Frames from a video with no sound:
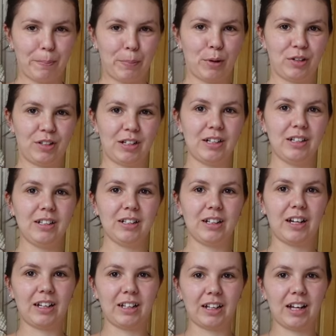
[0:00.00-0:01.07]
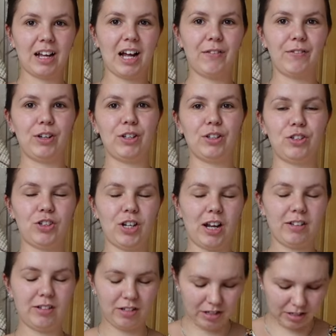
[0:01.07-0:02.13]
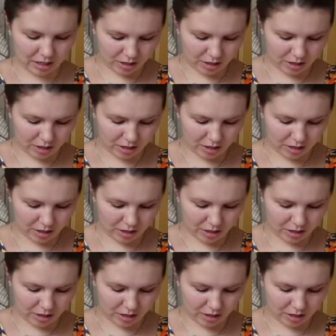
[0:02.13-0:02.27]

body, like they have a chest and